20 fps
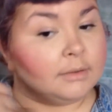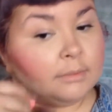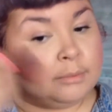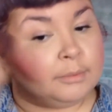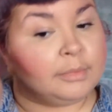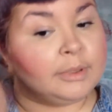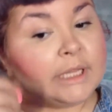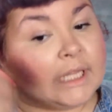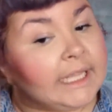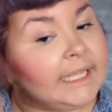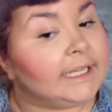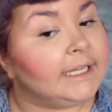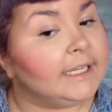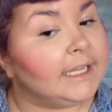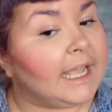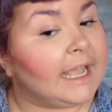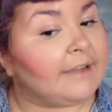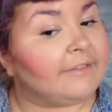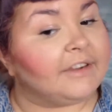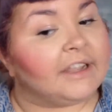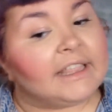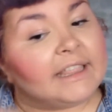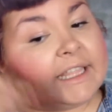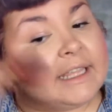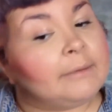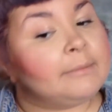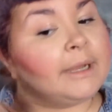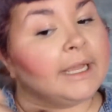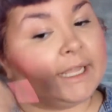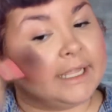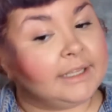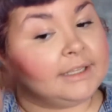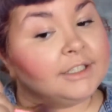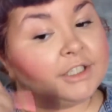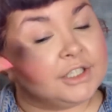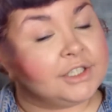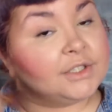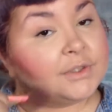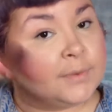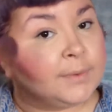blend everything by
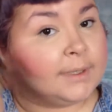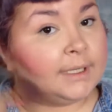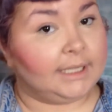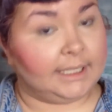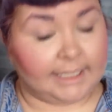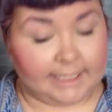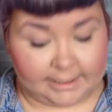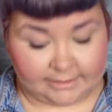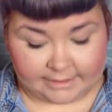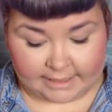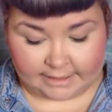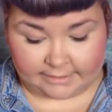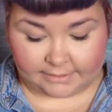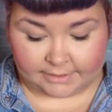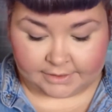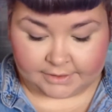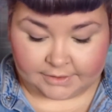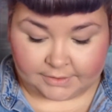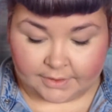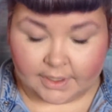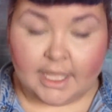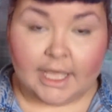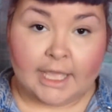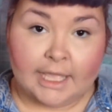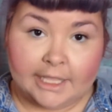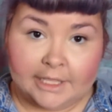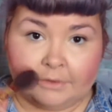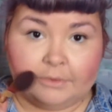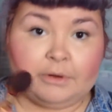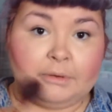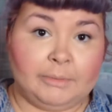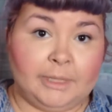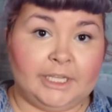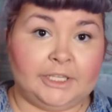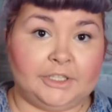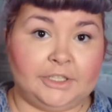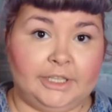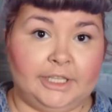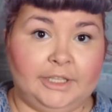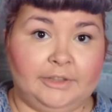just swirling it around. So you want to
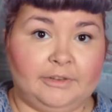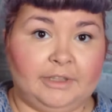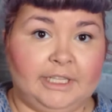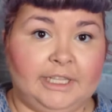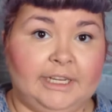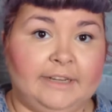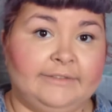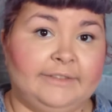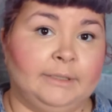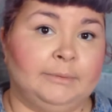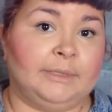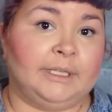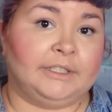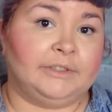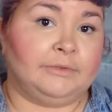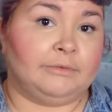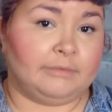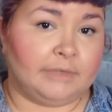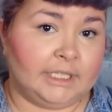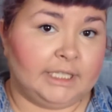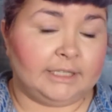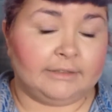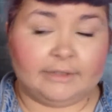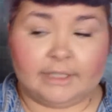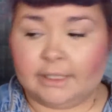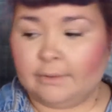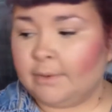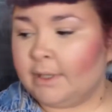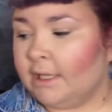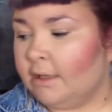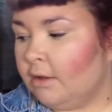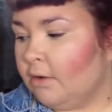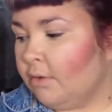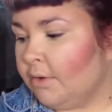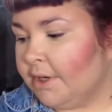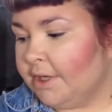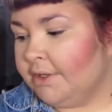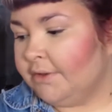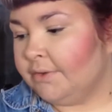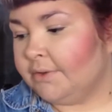make sure that you clean off your brush really, really well,
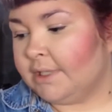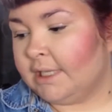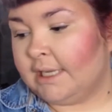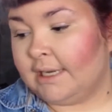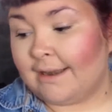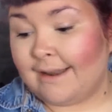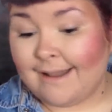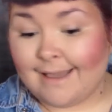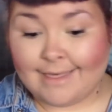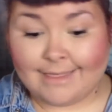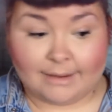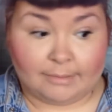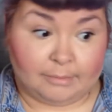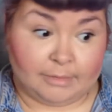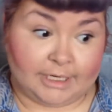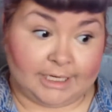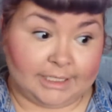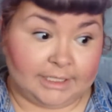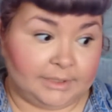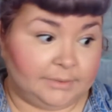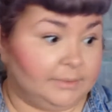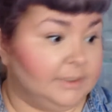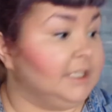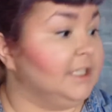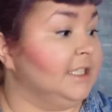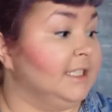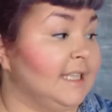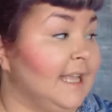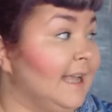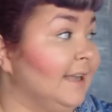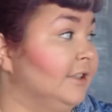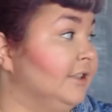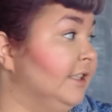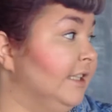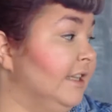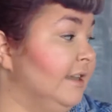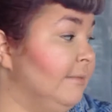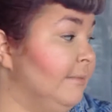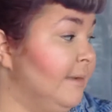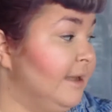or use another brush, which is
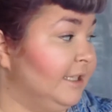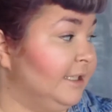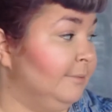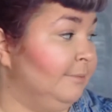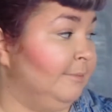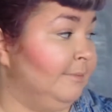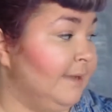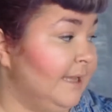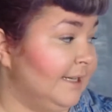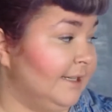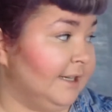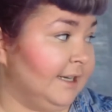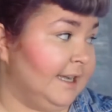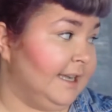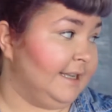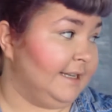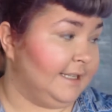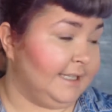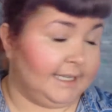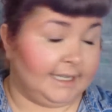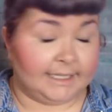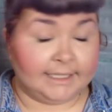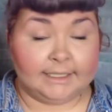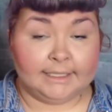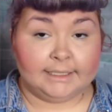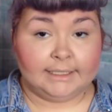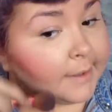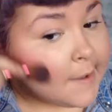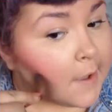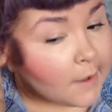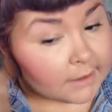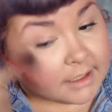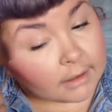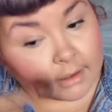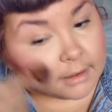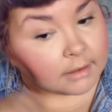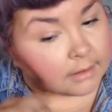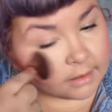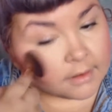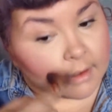actually a much better idea.
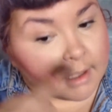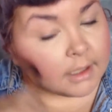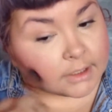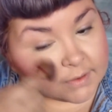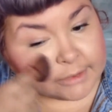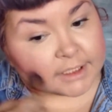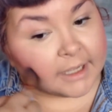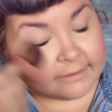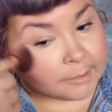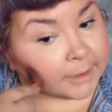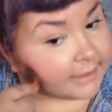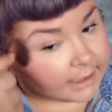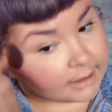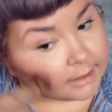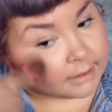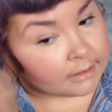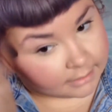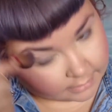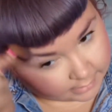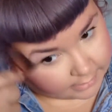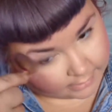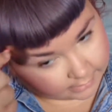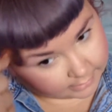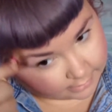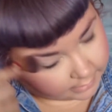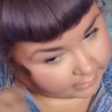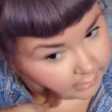And